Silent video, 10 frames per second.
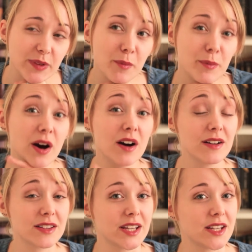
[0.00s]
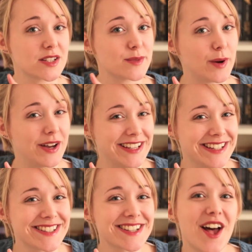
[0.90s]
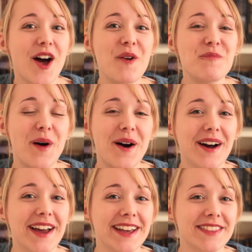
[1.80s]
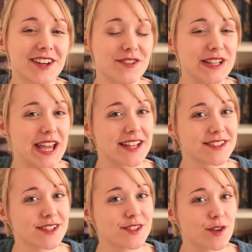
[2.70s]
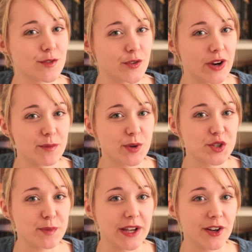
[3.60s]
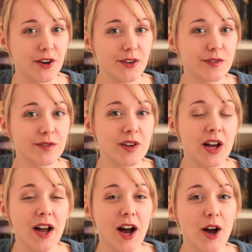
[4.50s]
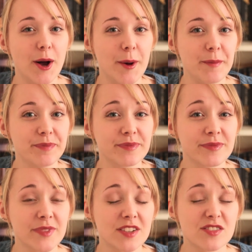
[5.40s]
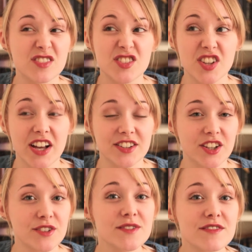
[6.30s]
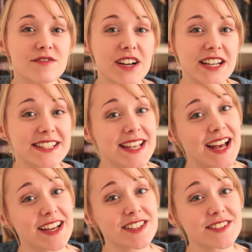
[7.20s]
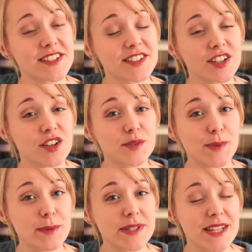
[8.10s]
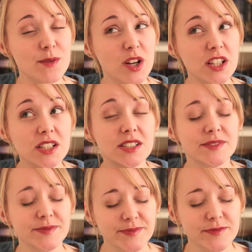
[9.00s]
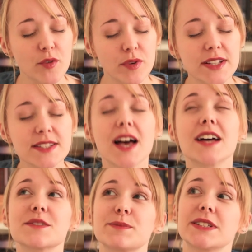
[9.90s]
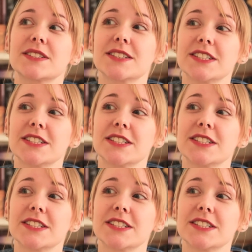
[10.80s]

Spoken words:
partly inspired by the lovely Candice of the Great British Bake Off. Side note, really sad that it's the last BBC one. Really sad, but